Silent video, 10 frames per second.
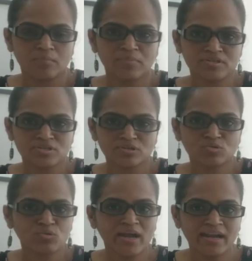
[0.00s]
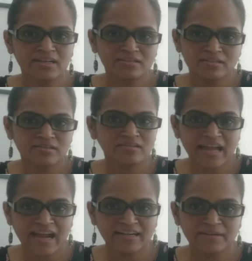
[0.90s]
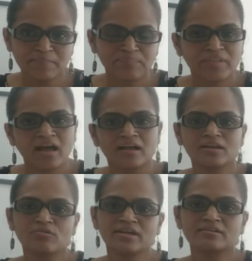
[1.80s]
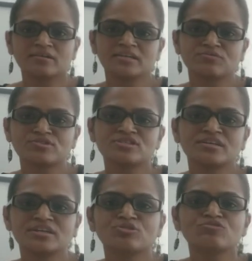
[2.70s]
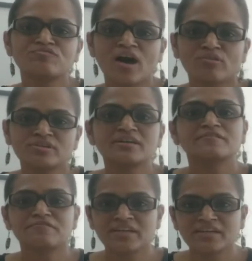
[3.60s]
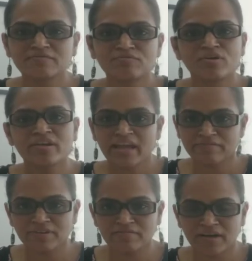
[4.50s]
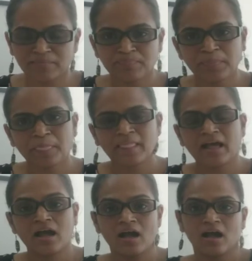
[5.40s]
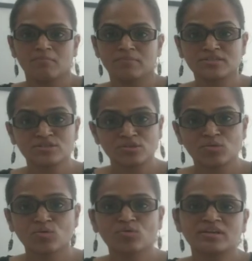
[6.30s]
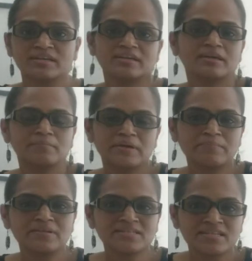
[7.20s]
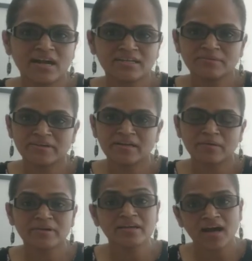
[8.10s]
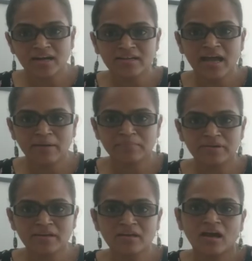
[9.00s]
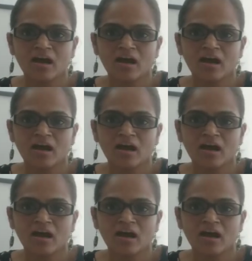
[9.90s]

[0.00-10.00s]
person who held the land. Now, it was a newfound freedom for everyone. But slowly, people started becoming unhappy